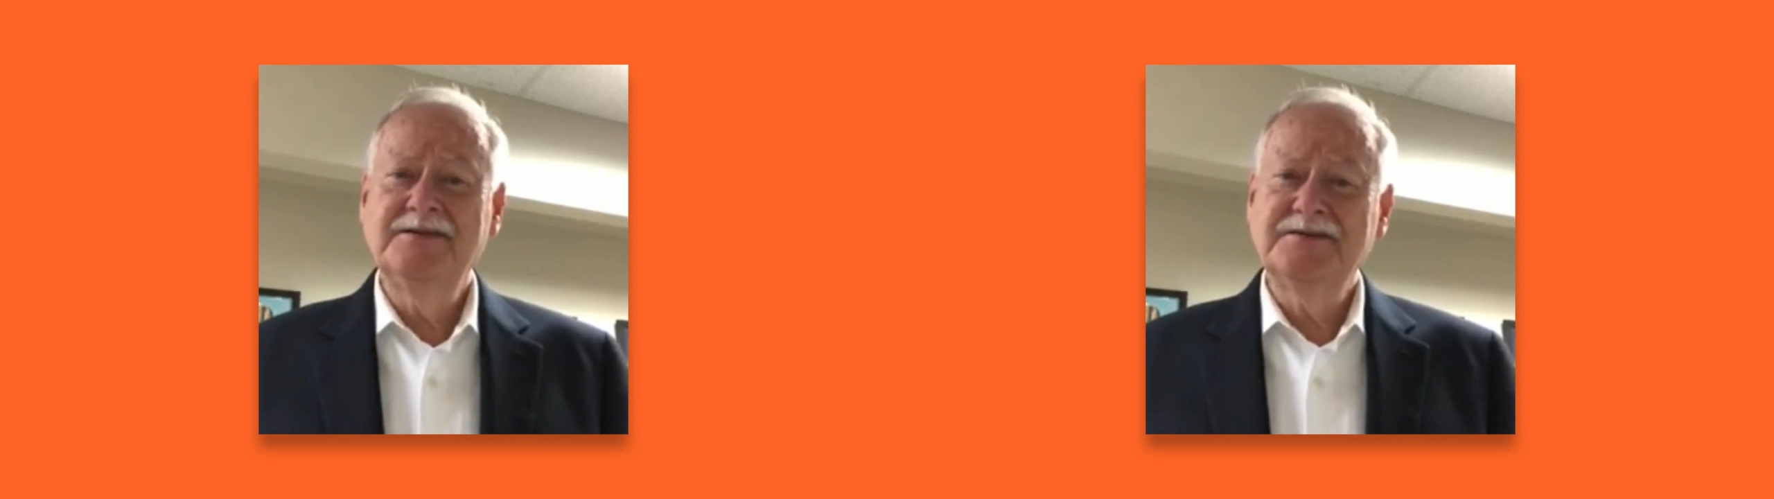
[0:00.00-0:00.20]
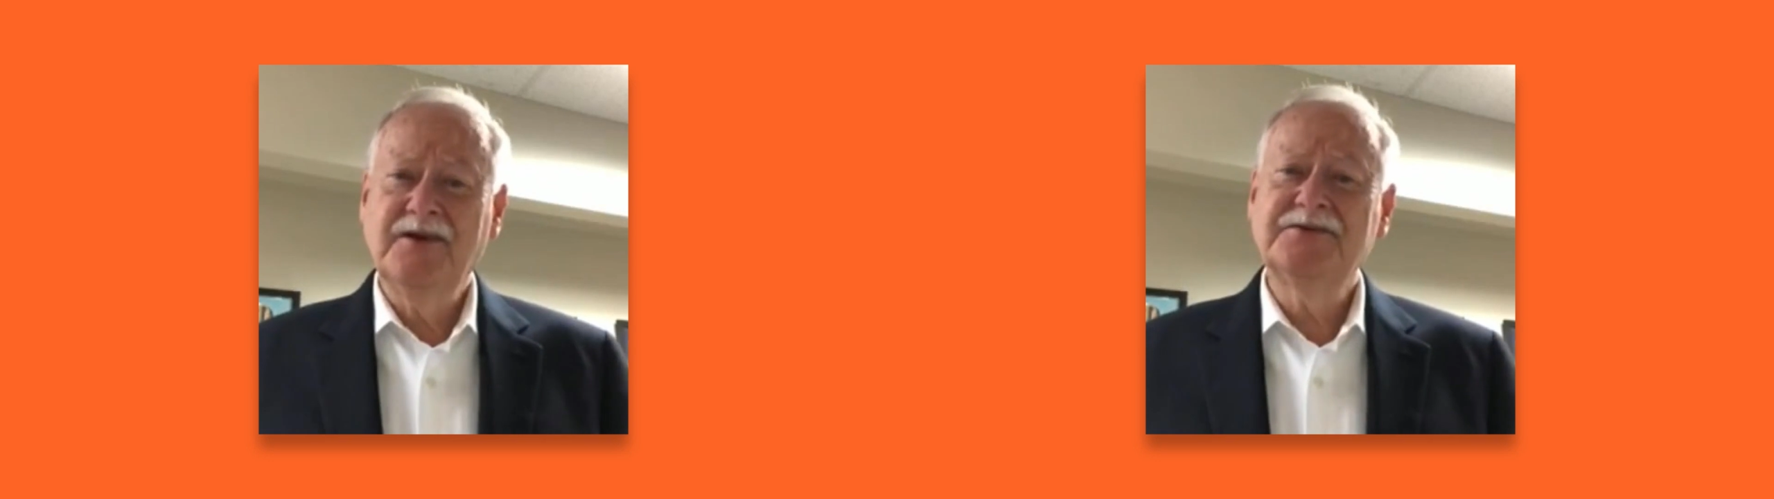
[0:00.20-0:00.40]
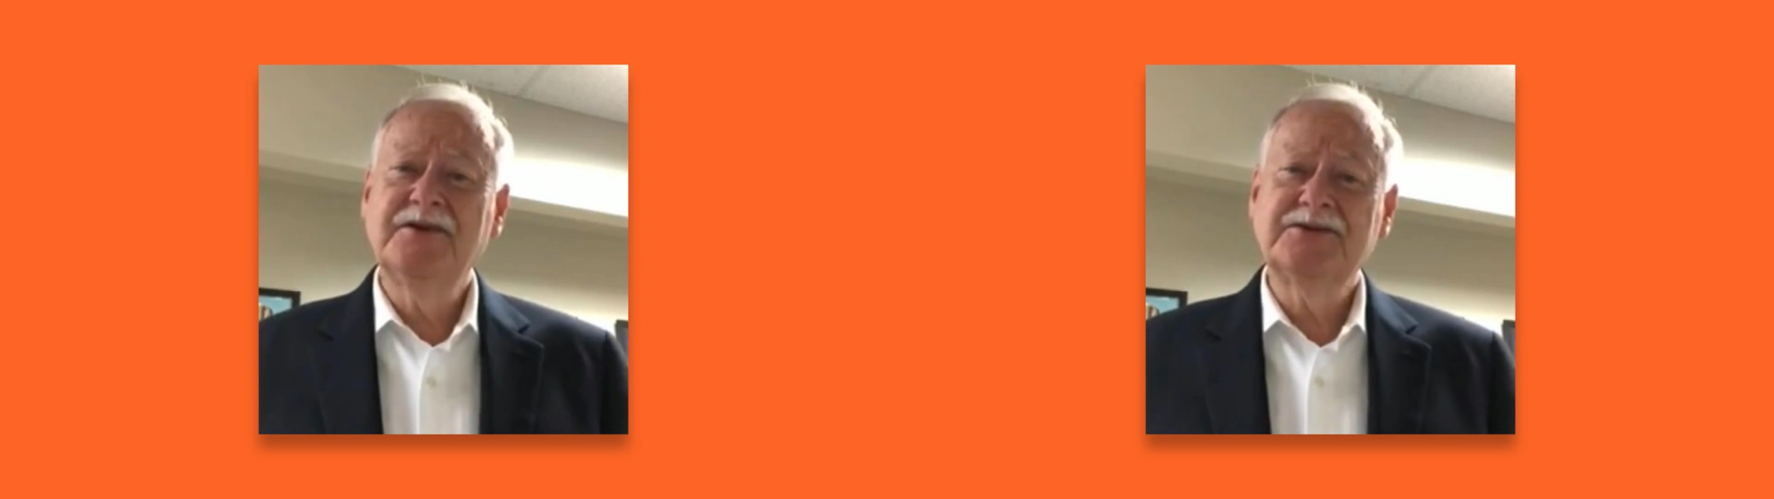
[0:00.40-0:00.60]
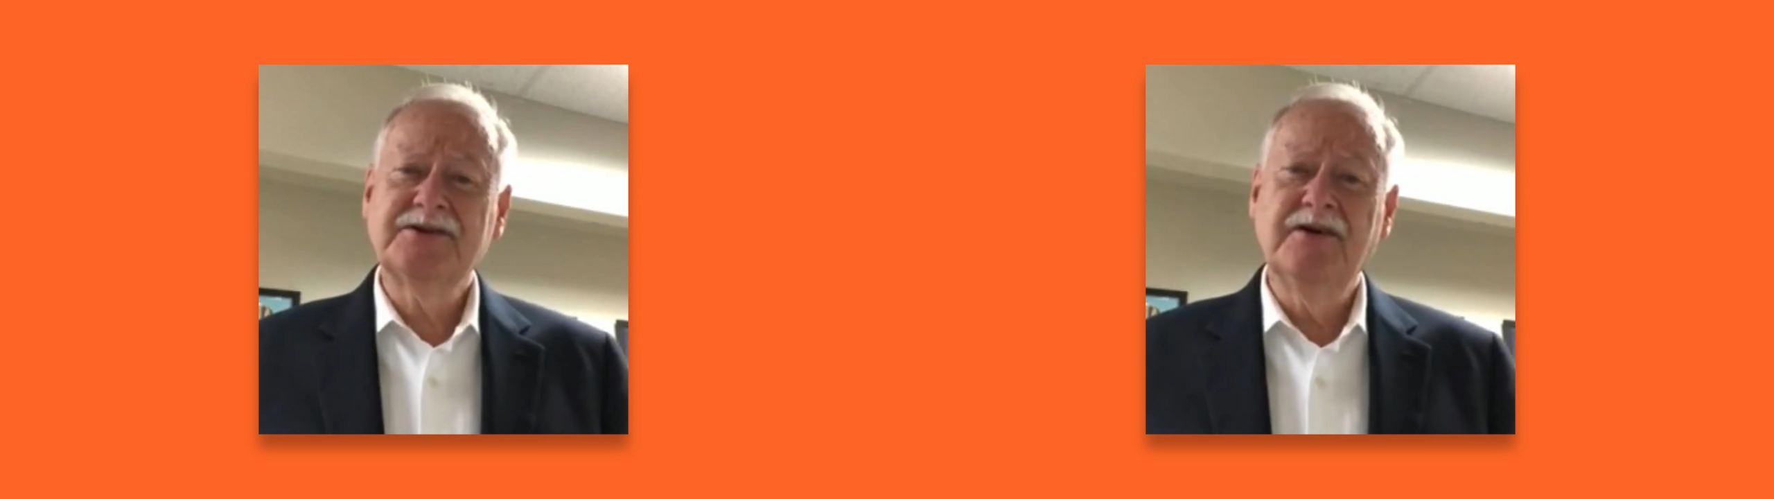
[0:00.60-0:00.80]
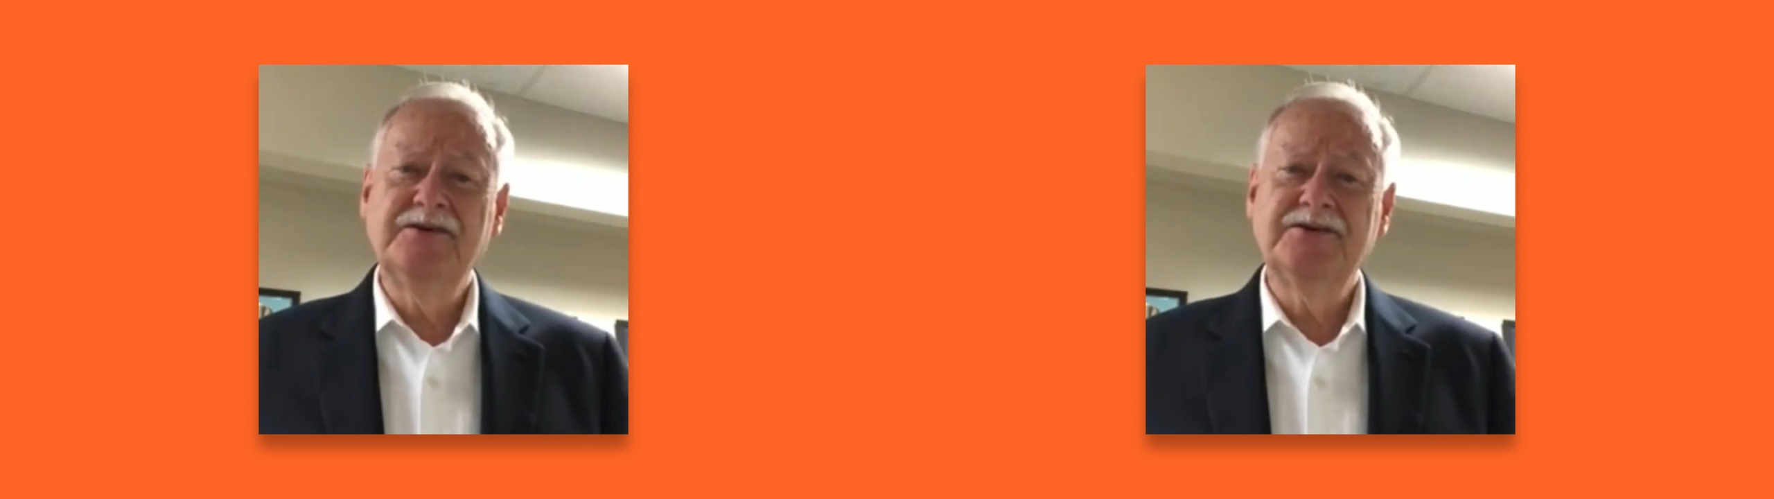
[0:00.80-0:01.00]
It's also
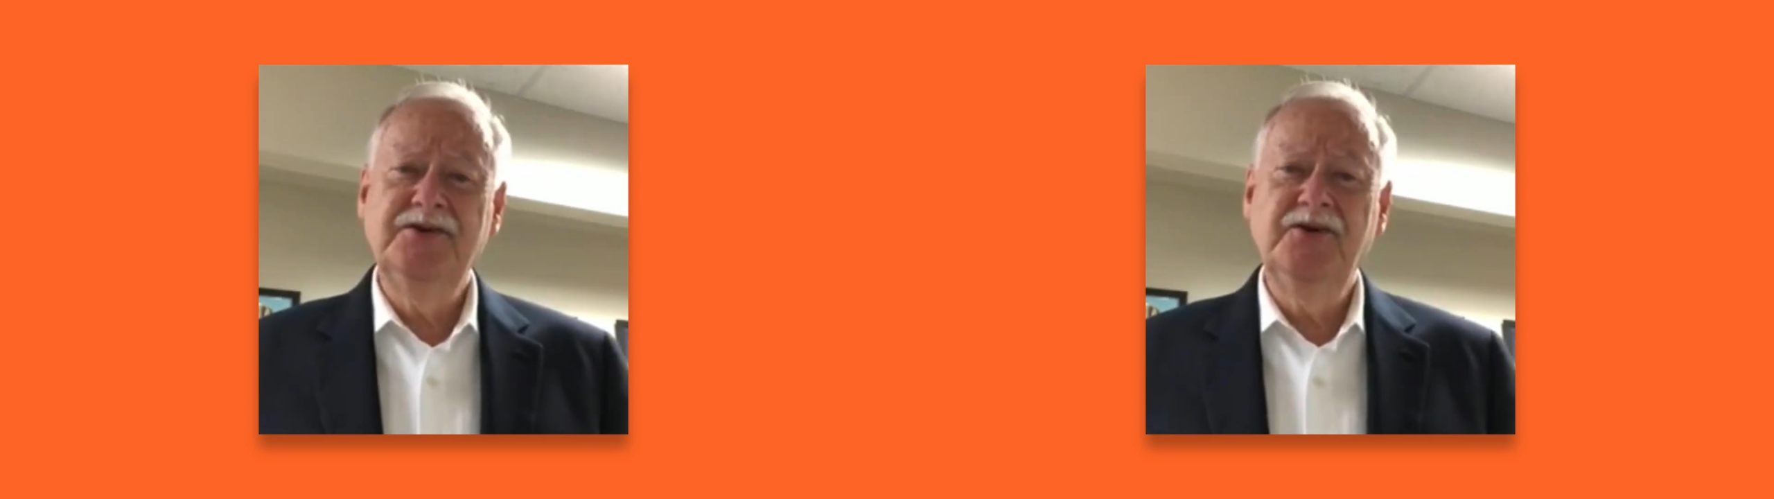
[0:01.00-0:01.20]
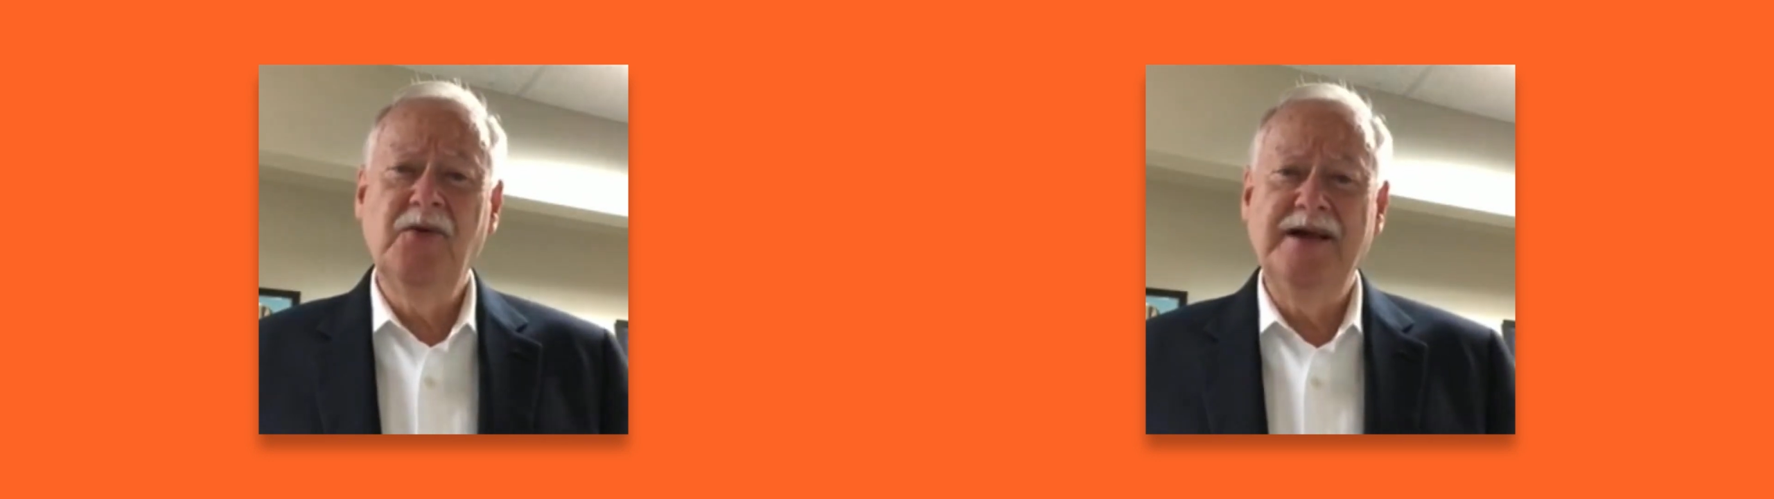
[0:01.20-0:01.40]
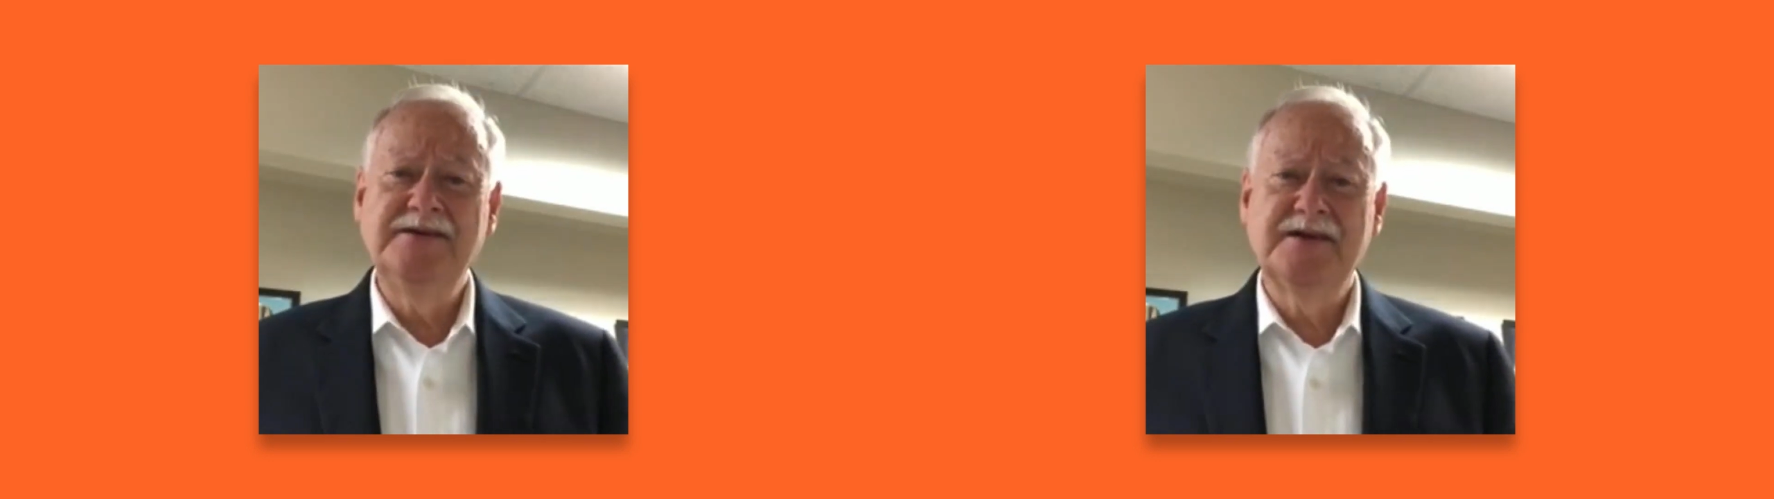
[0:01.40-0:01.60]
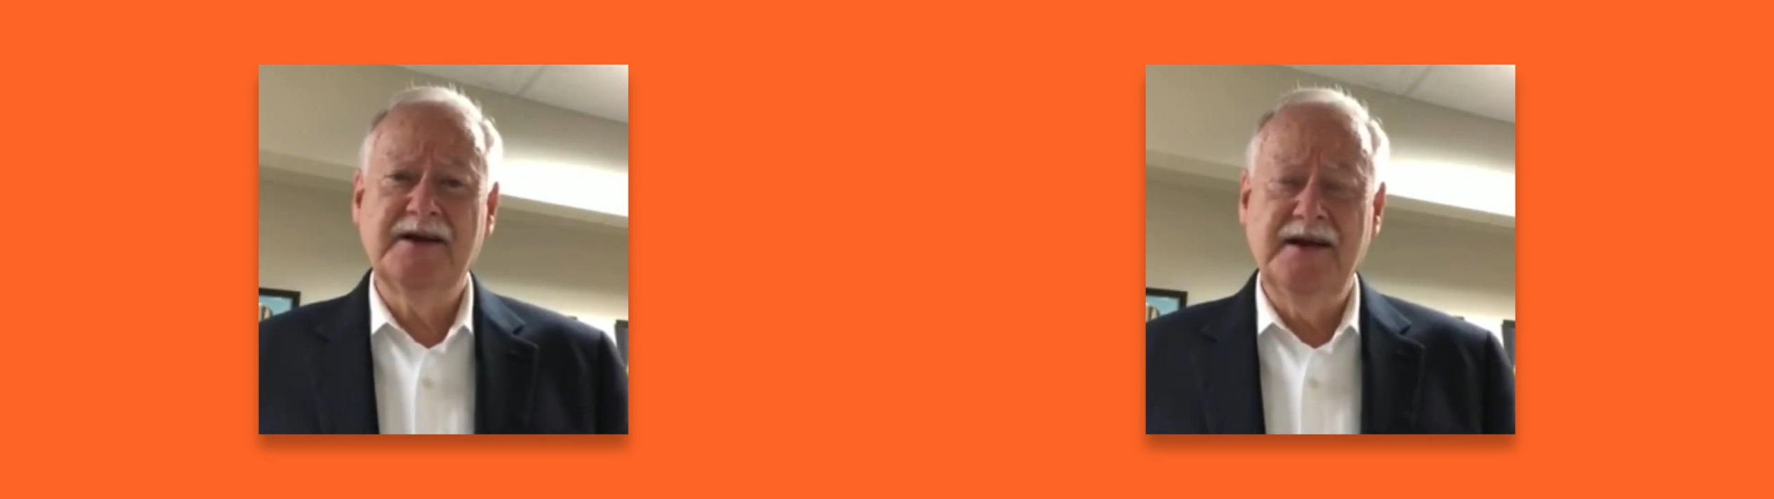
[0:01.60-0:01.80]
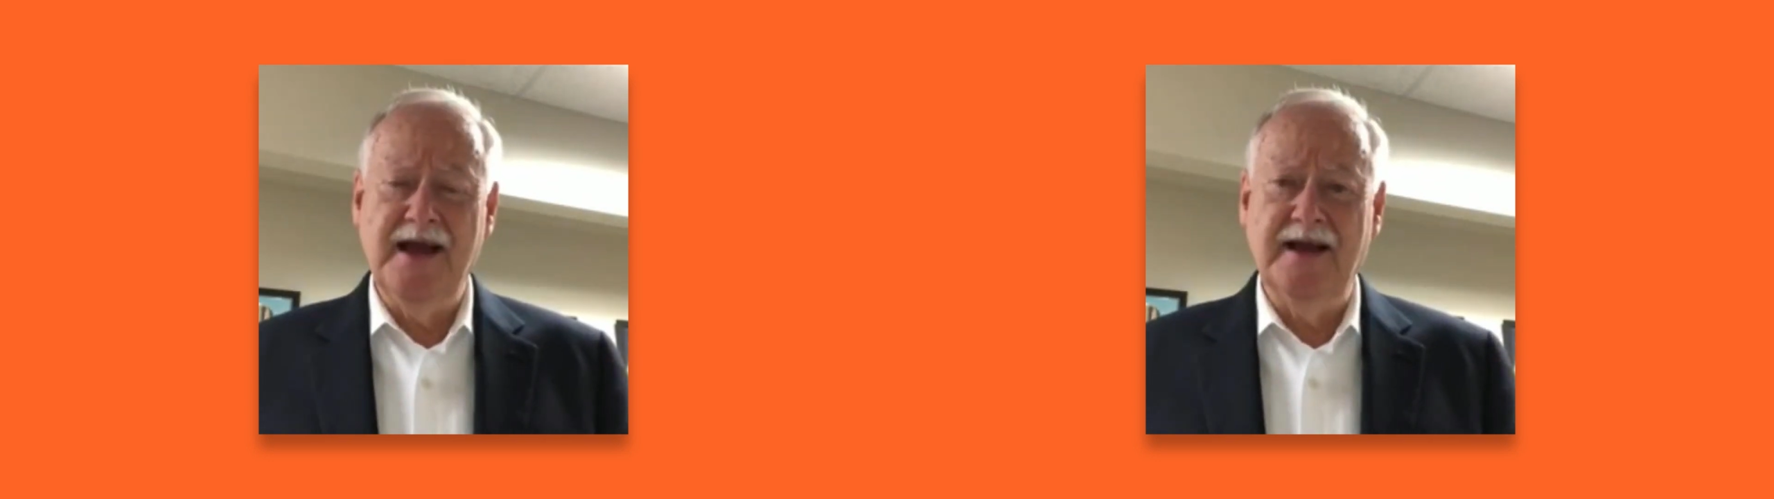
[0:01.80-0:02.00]
showed us new ways to
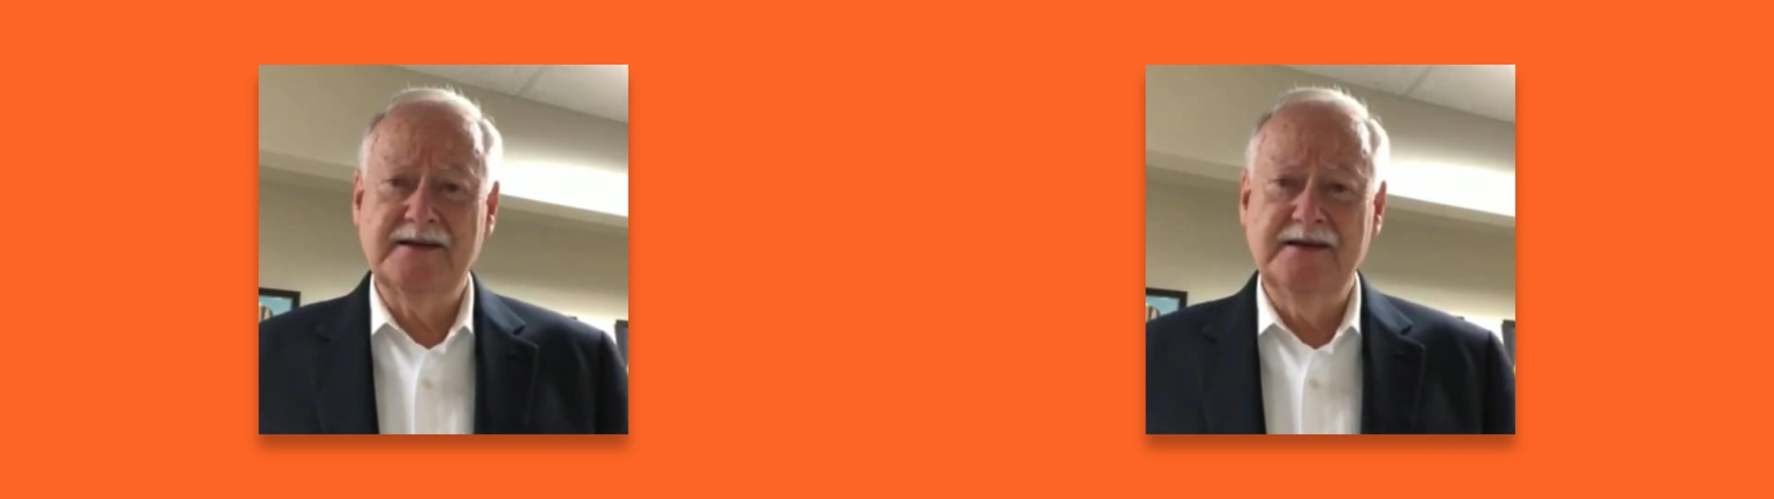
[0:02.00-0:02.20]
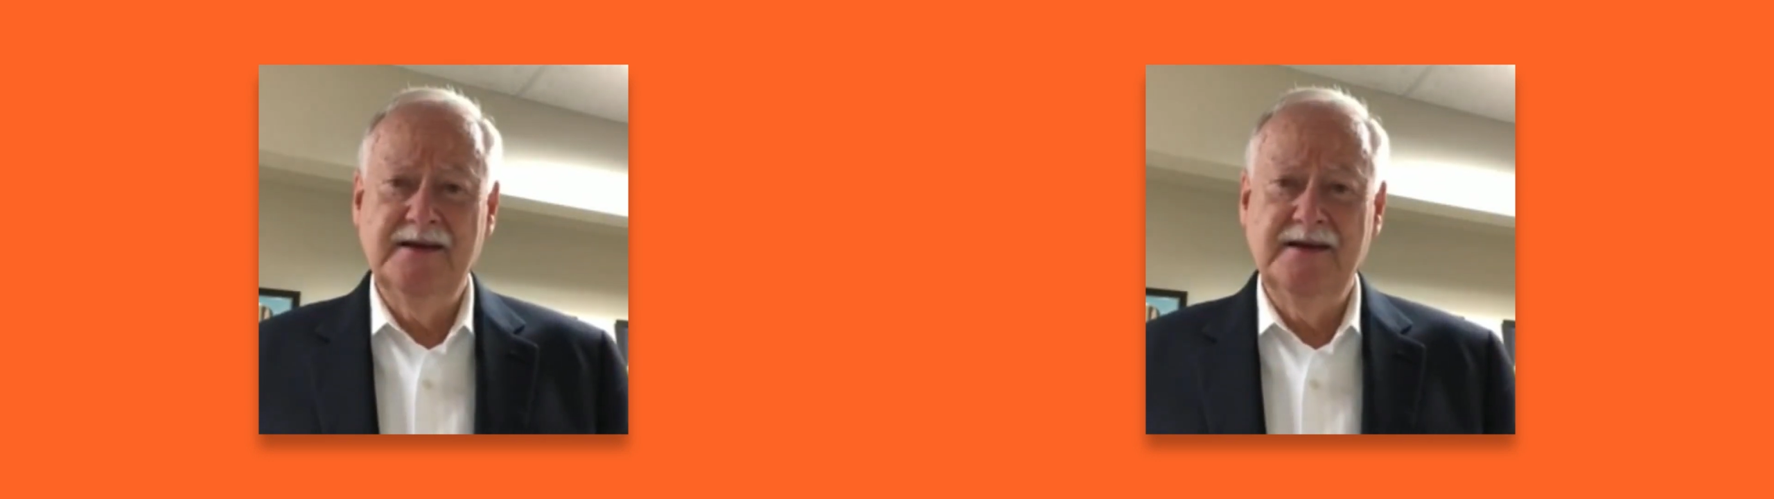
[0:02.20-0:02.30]
connect.